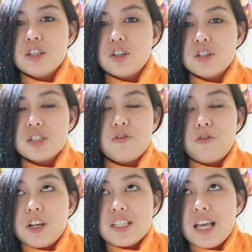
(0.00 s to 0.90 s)
such as,
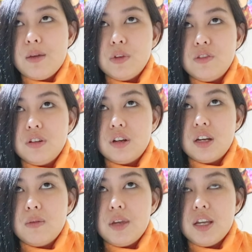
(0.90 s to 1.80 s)
for example, if you're
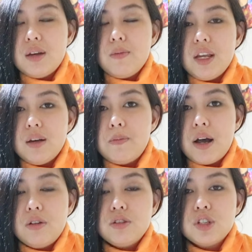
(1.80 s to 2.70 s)
gonna make a makeup
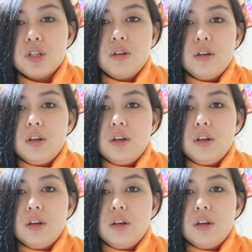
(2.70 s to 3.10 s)
pouch,